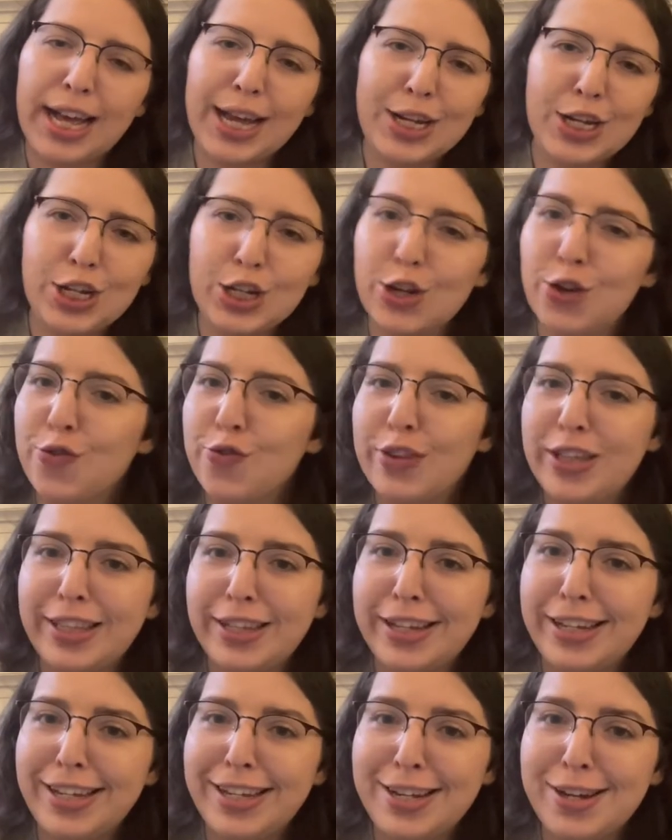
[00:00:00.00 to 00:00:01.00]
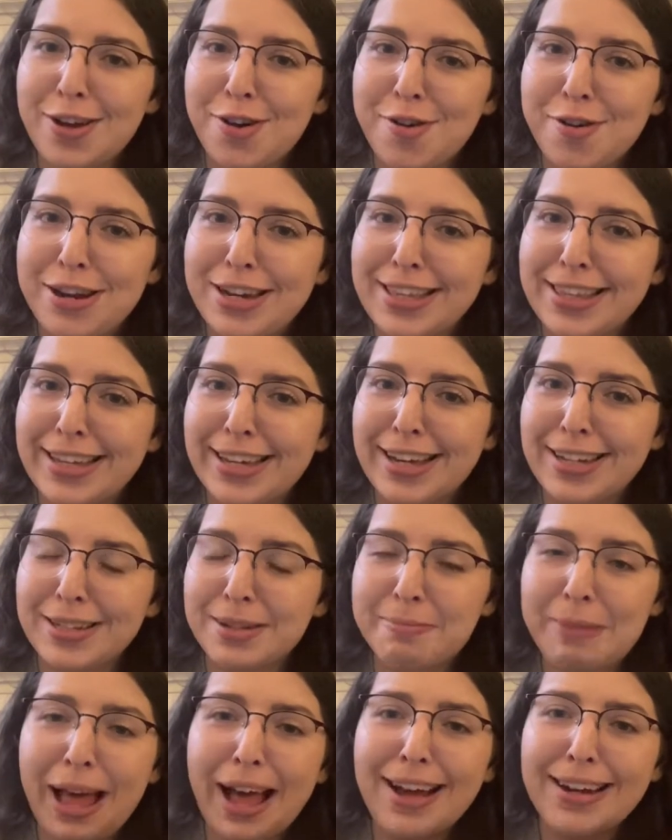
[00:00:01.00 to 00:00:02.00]
don't really know anything else
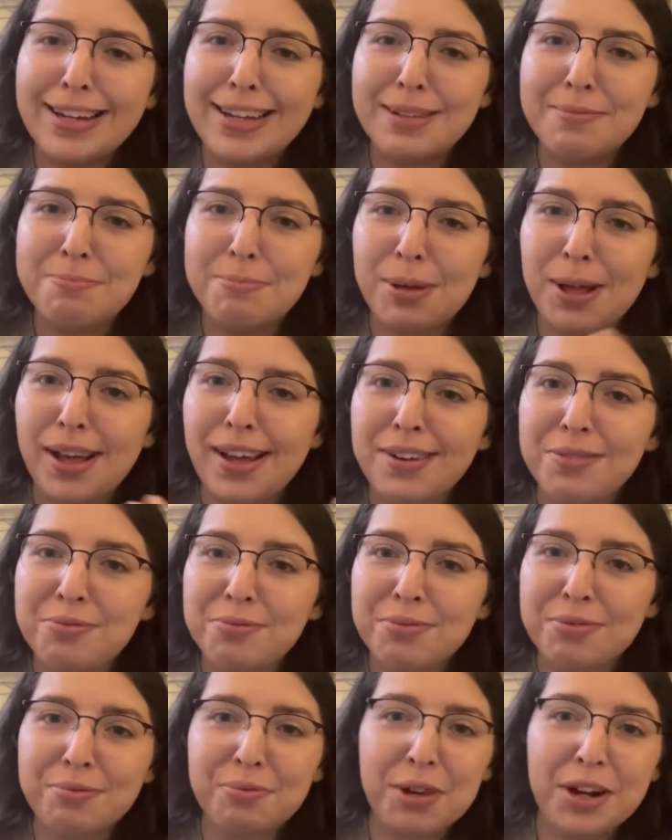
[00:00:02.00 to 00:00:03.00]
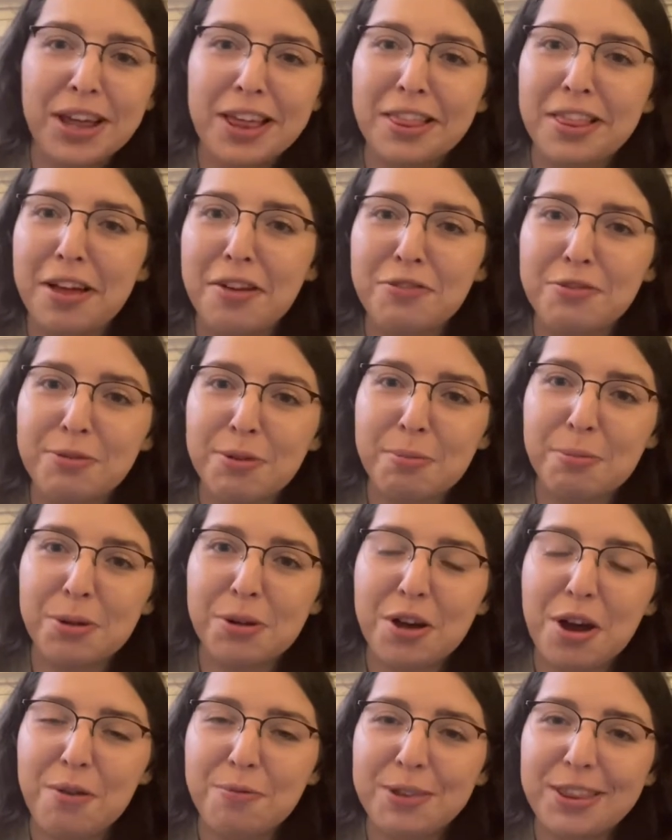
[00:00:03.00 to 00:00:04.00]
about it, but when I loved From
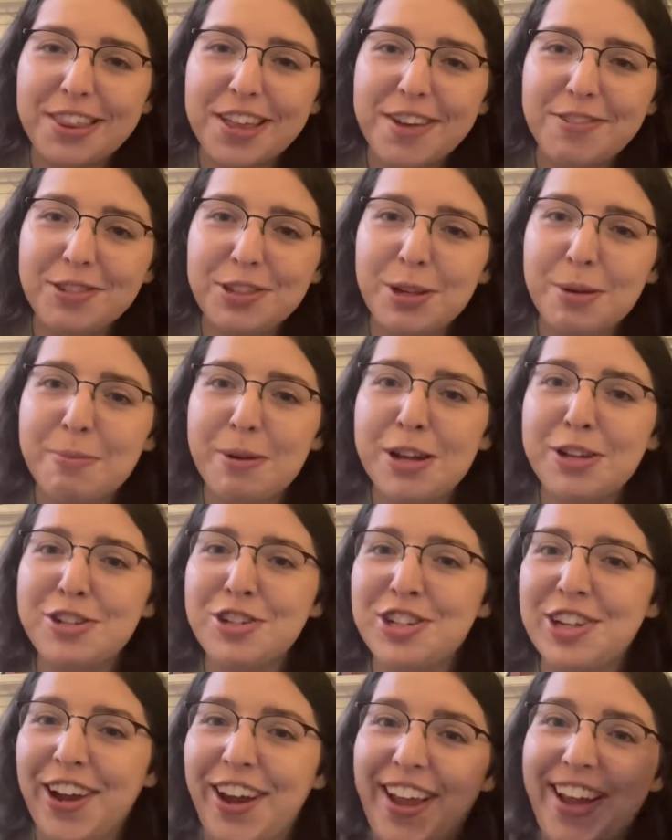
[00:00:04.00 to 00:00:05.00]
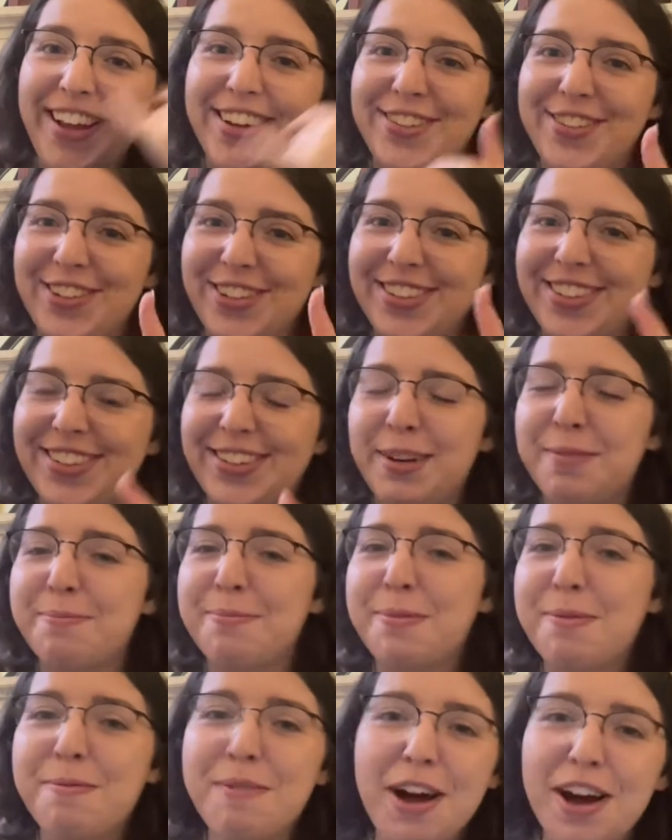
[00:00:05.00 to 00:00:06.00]
Lukov with Love so much, I just
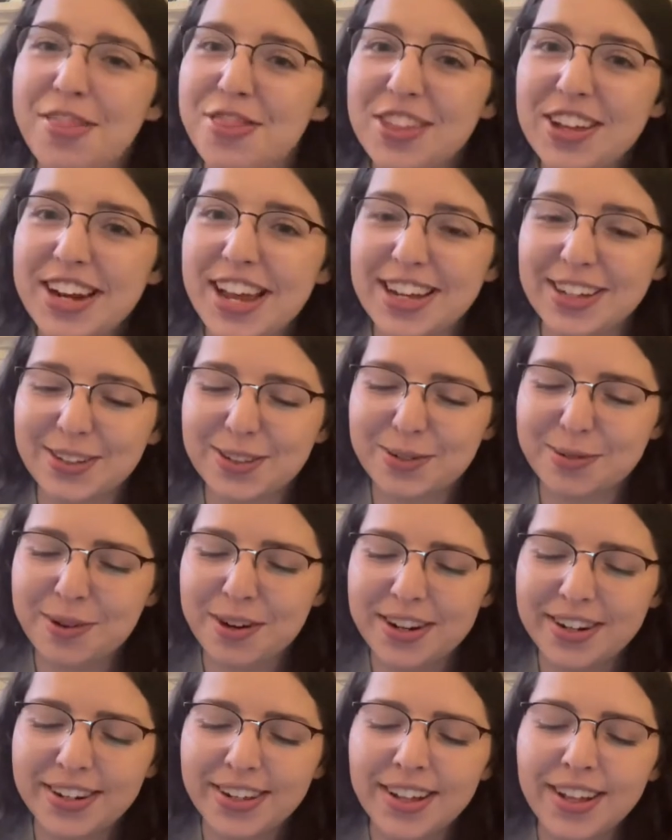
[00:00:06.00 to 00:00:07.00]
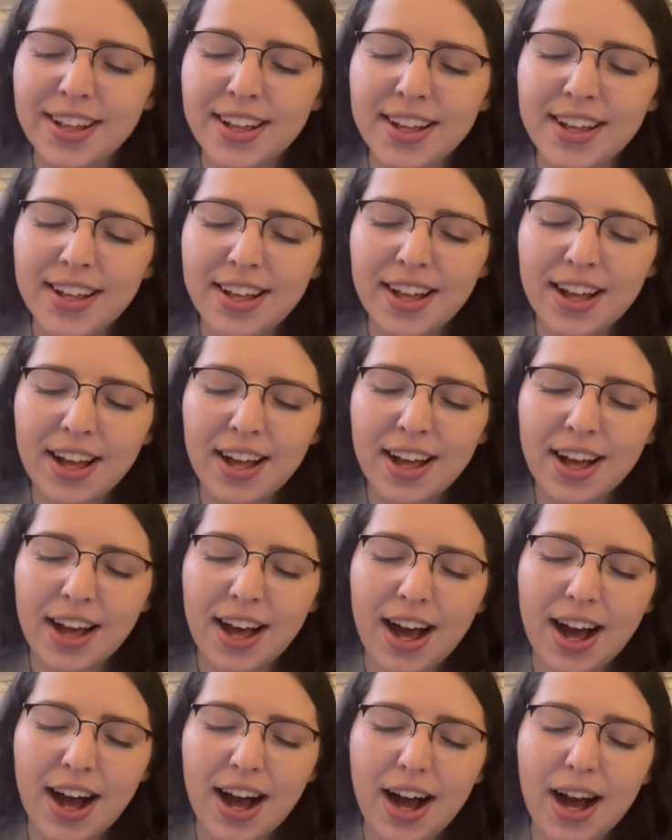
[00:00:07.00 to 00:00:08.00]
bought the next one.
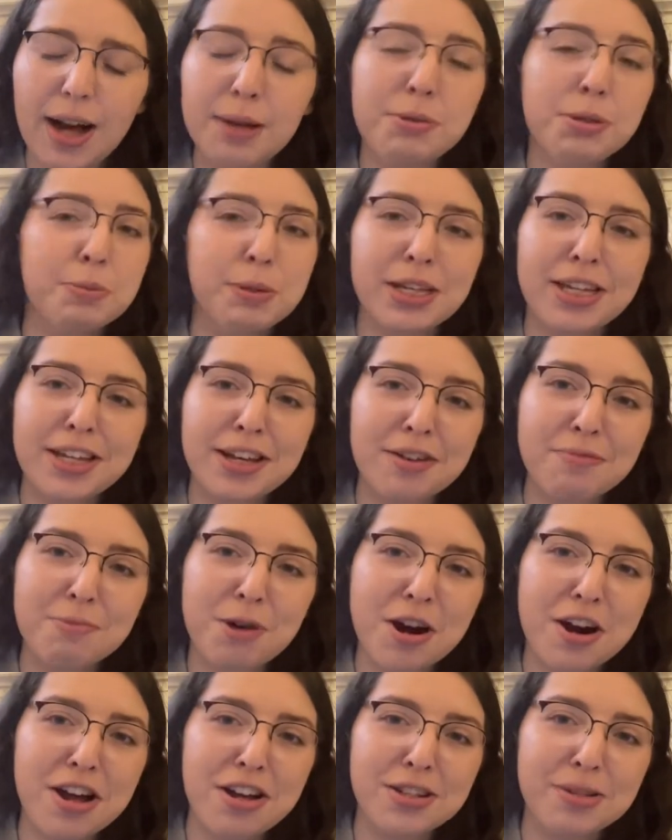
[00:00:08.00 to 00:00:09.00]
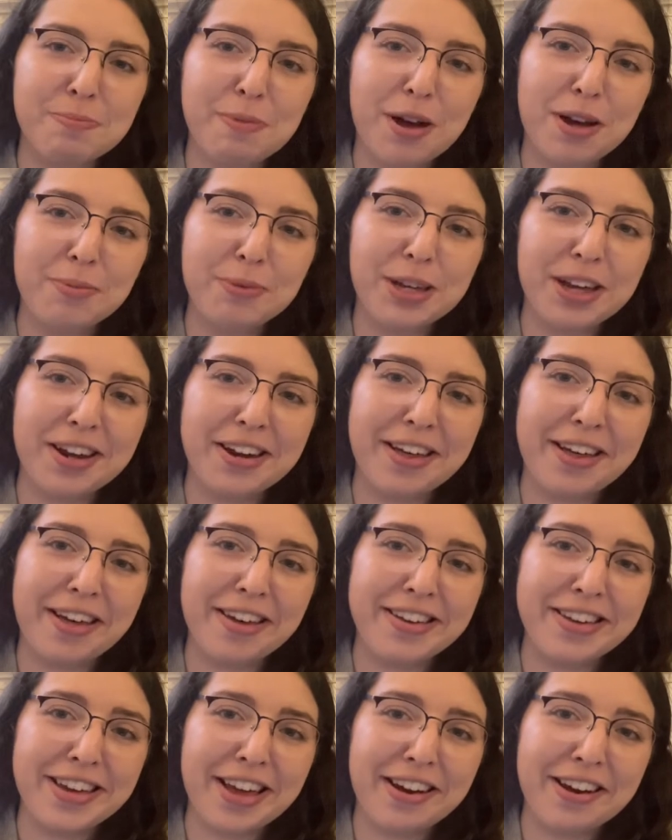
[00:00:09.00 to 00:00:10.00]
Speaking of Mariana Zapata, we
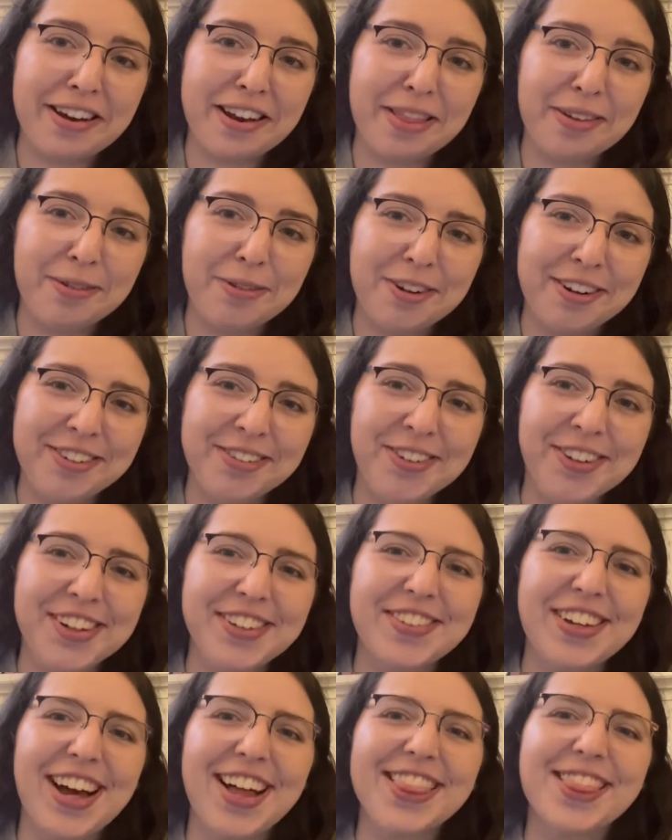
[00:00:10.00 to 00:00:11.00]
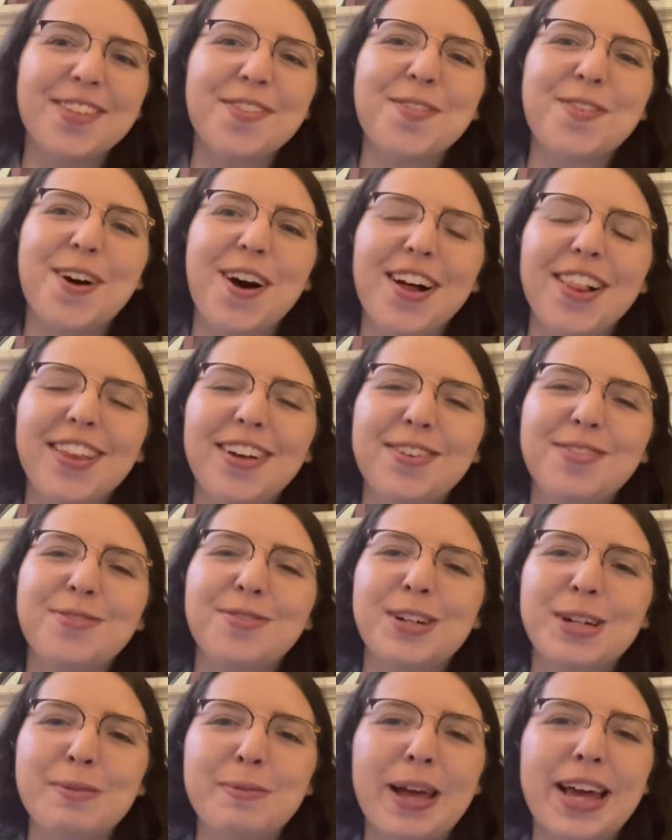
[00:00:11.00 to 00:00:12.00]
got yet another one. We've got The Wall of
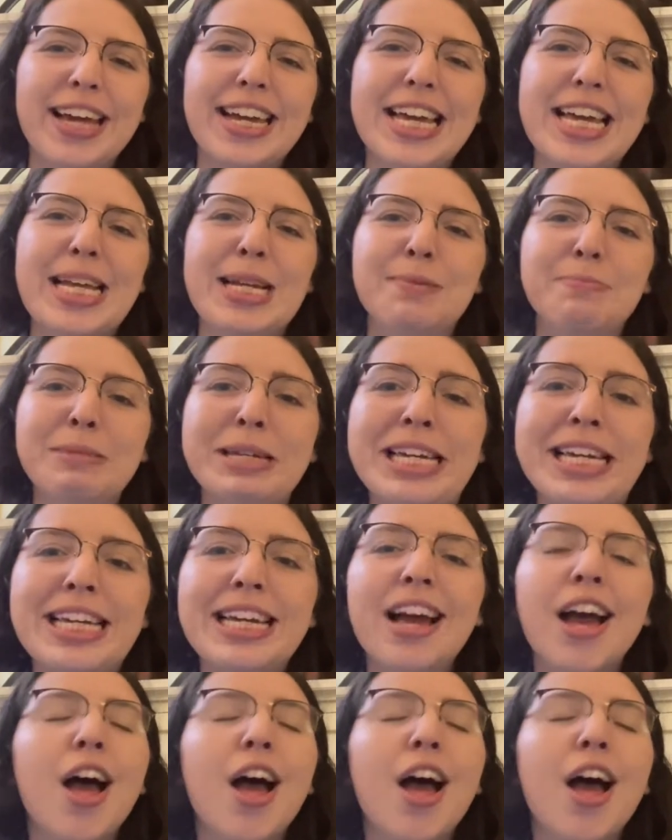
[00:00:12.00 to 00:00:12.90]
Winnipeg and Me,